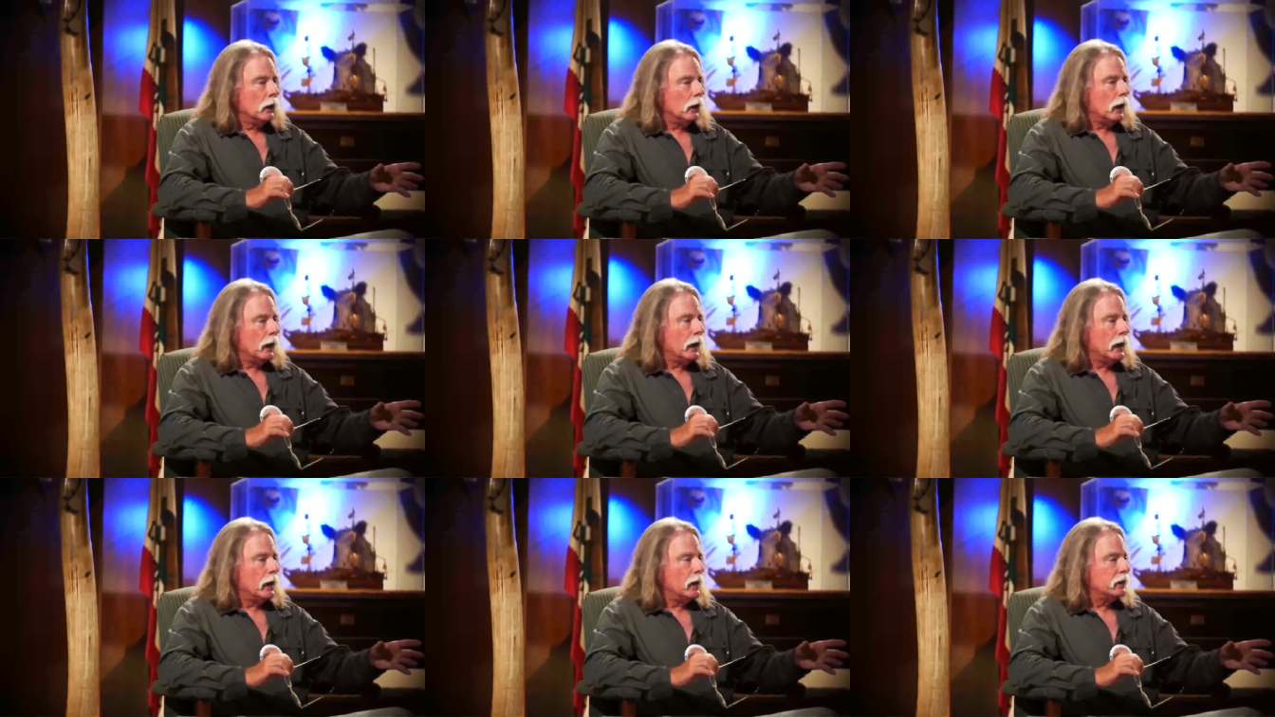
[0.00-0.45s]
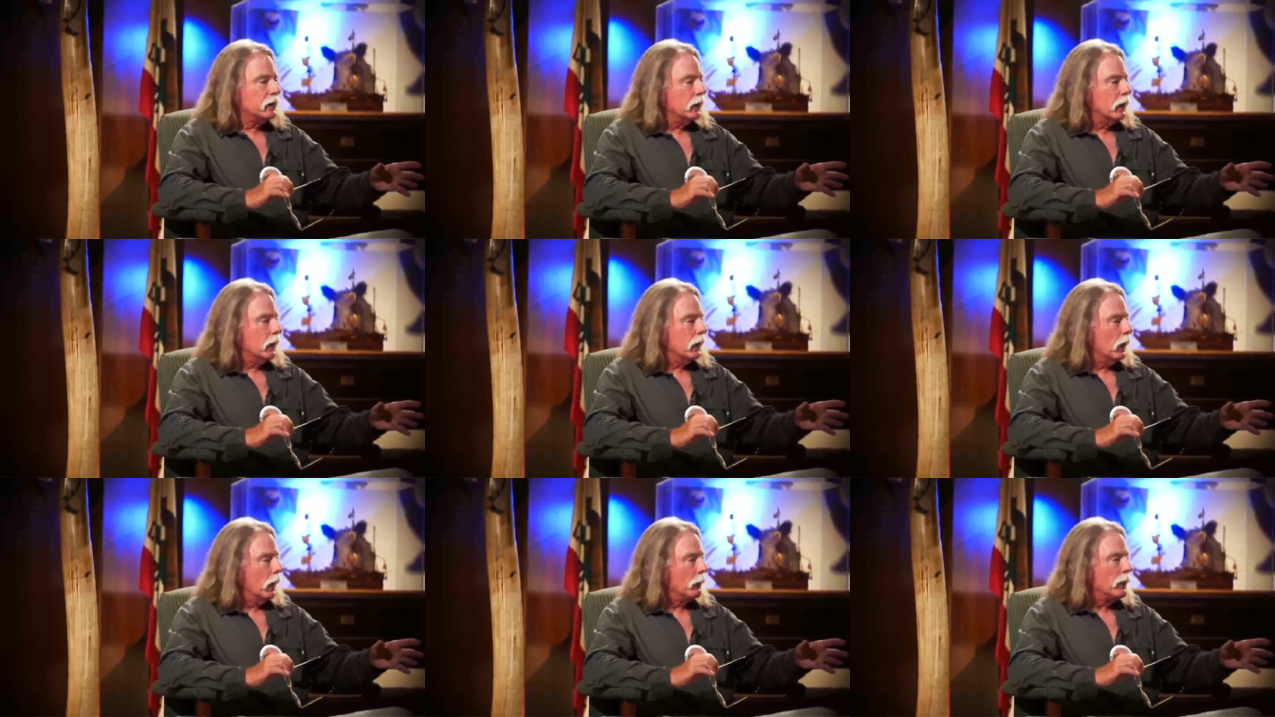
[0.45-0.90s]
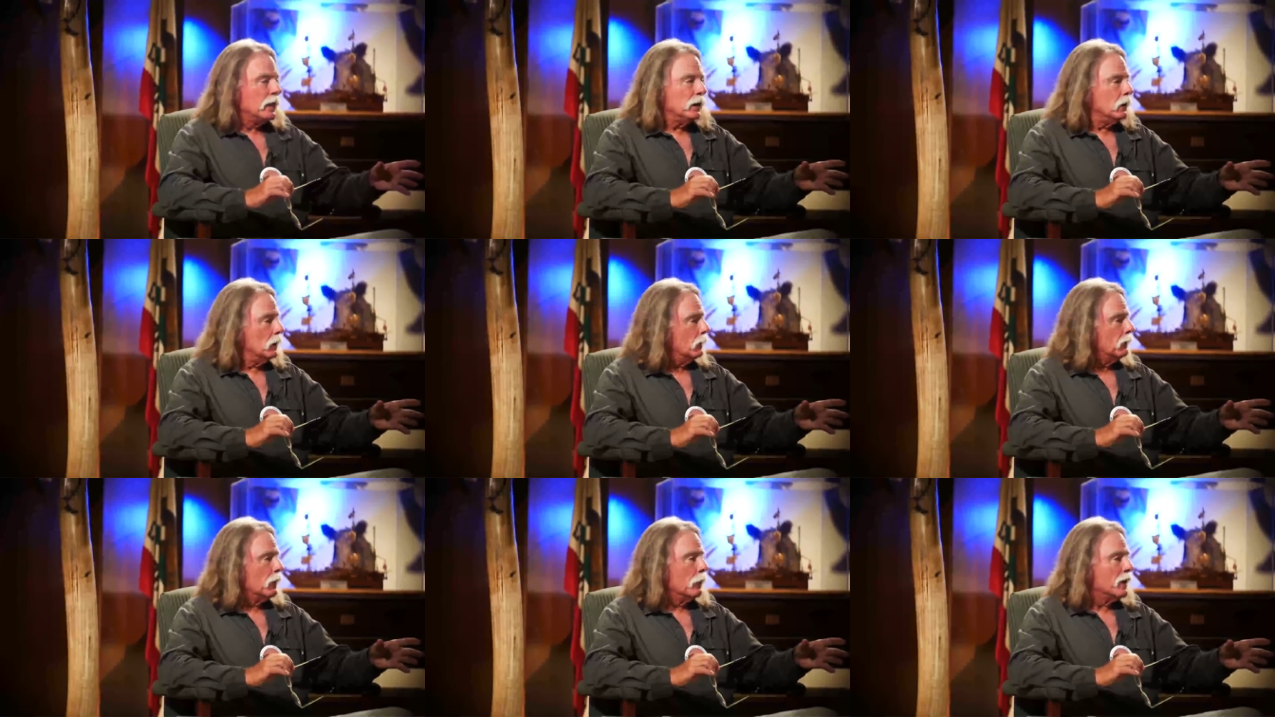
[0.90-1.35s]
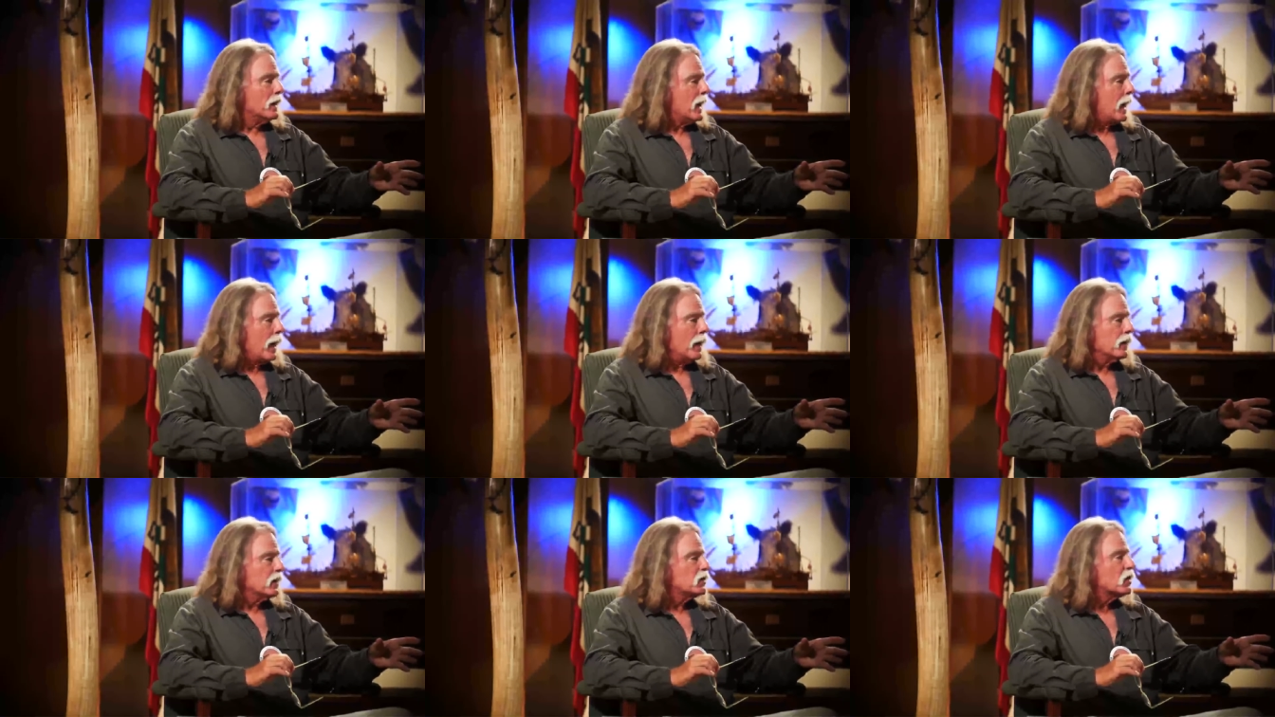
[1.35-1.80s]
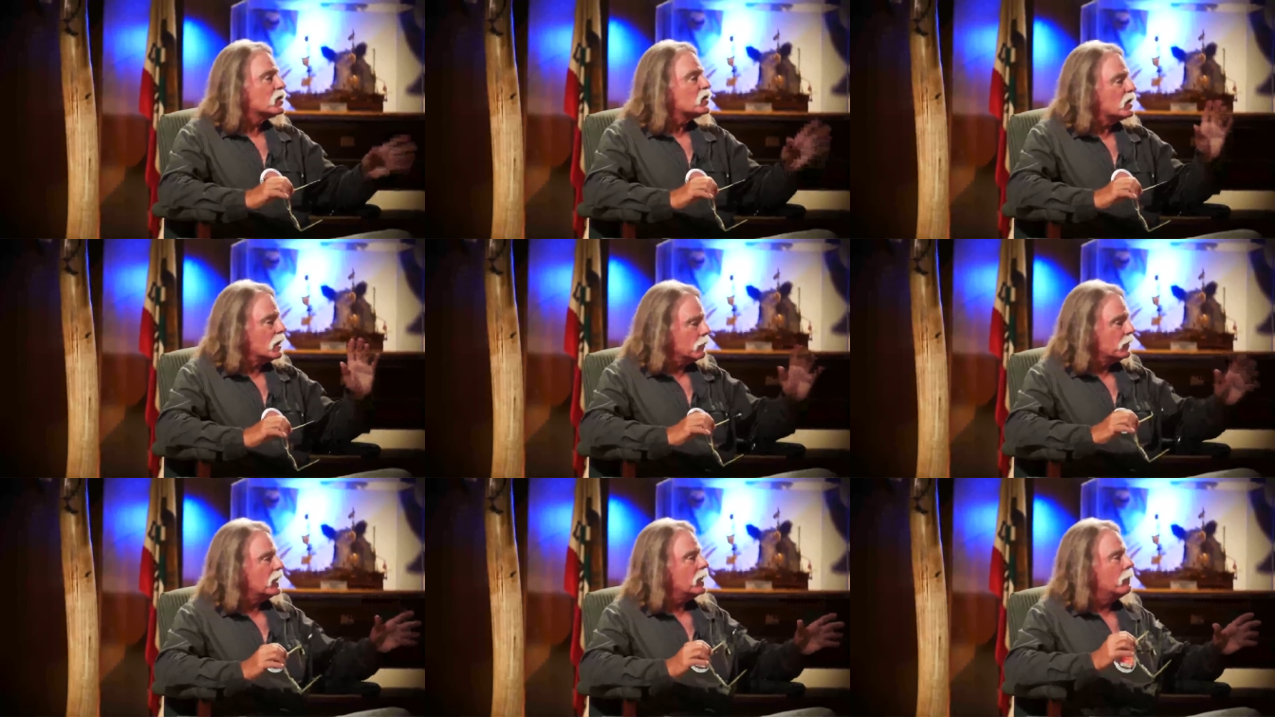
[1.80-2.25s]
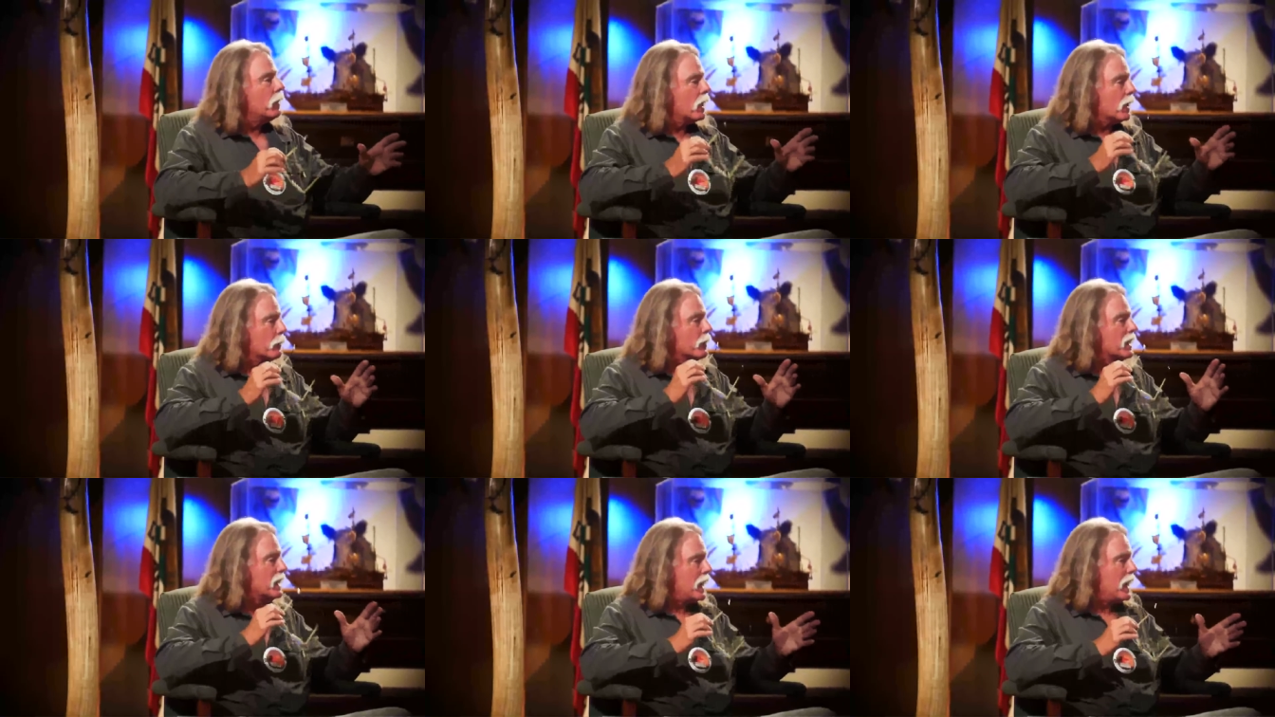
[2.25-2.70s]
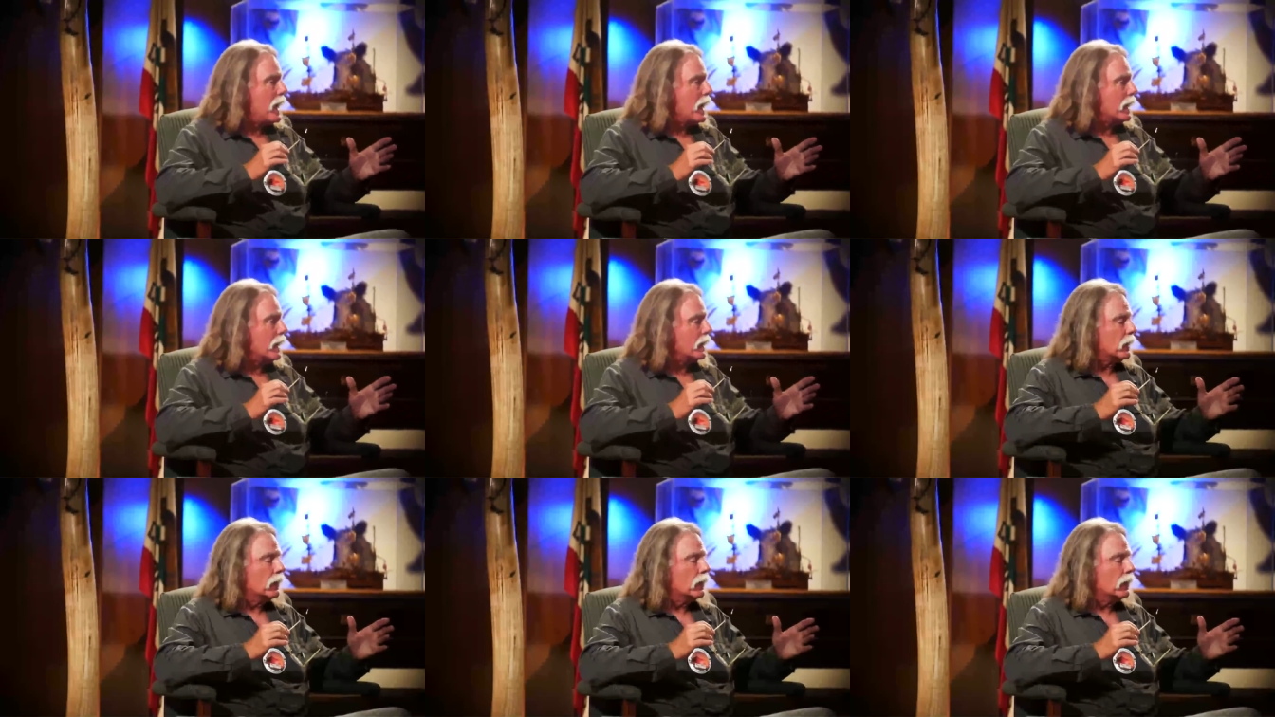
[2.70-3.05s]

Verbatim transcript: And I mean, the mechanics, there's something about a mechanic